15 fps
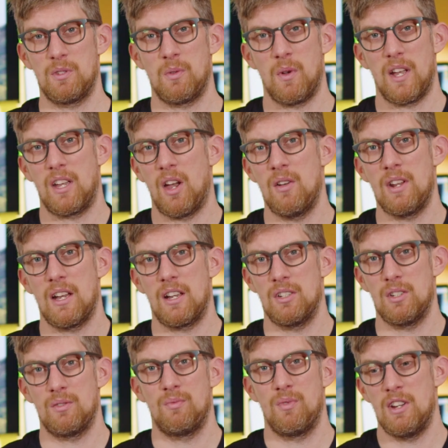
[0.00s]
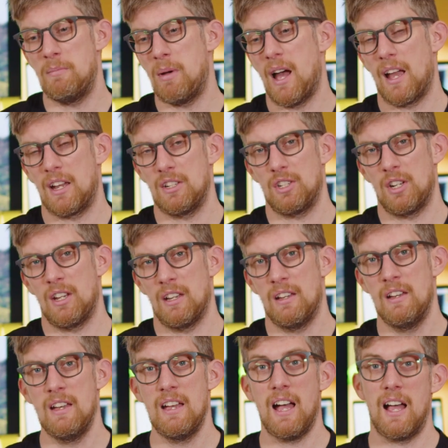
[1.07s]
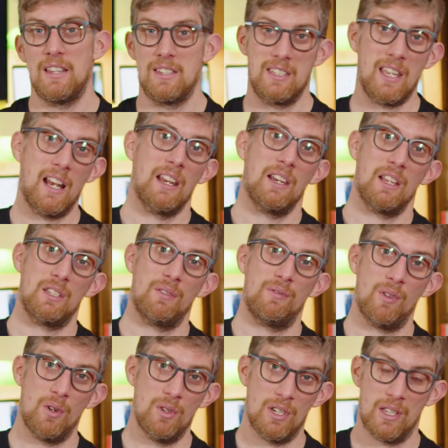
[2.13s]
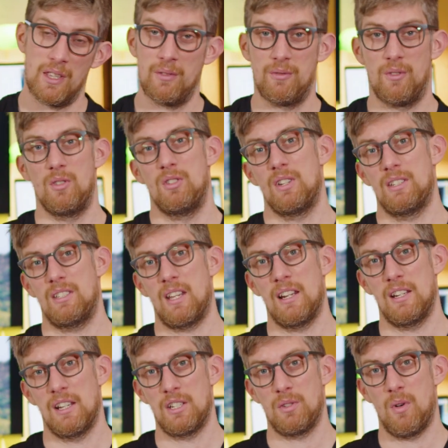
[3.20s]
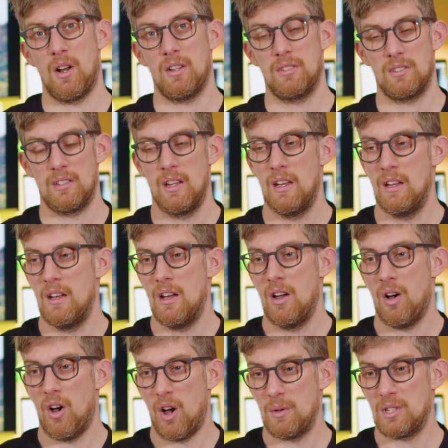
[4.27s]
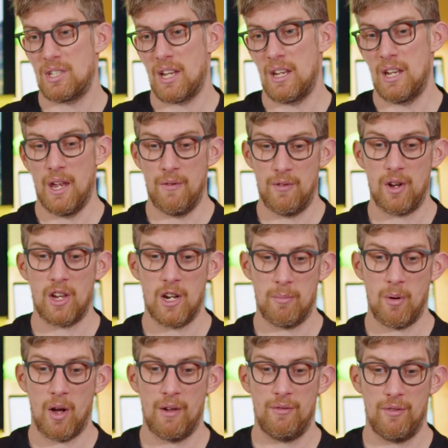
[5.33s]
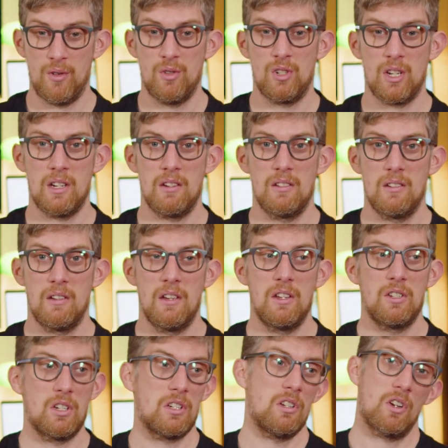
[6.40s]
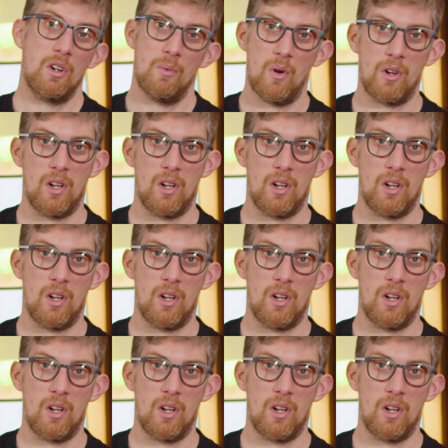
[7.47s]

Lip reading: So where Kodak are just repackaging it and selling it to Fuji, and then Fuji are selling it to us, I would say if you're going to buy Fuji, just look at what